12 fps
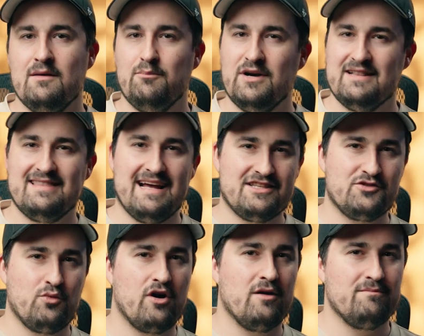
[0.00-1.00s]
But that's
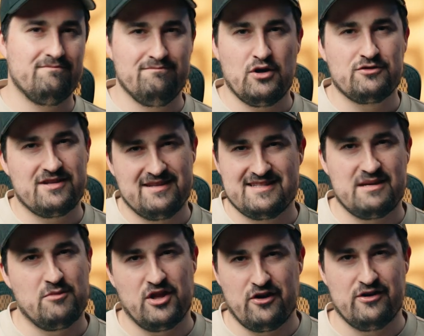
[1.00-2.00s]
where most of the
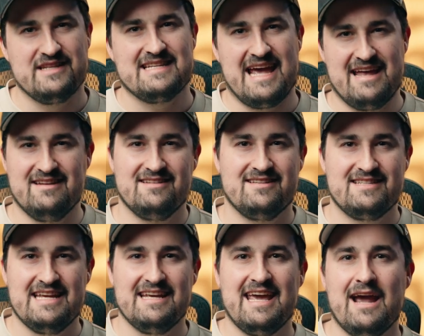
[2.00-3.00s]
similarities end.
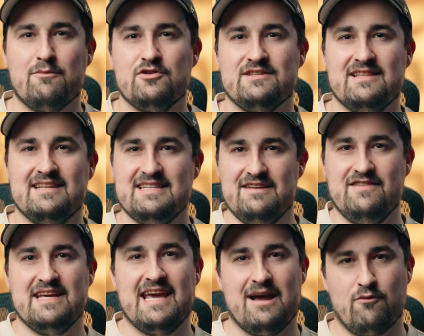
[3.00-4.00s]
See, cameras in the
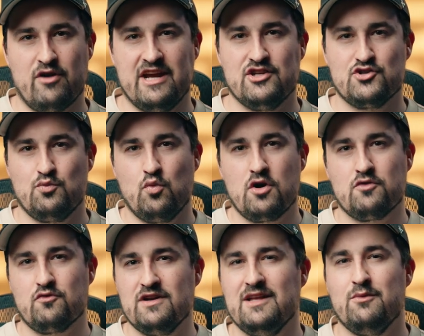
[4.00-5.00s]
DVcam range
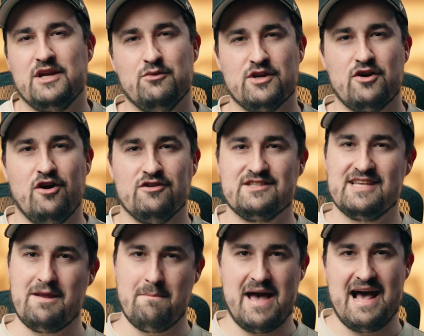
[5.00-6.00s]
weren't really what you would call
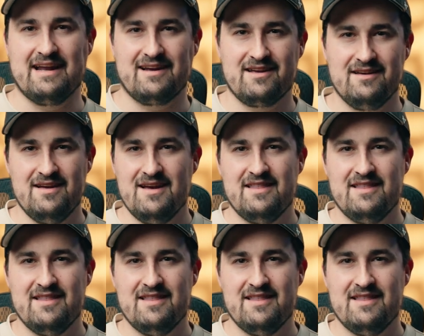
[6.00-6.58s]
cinematic.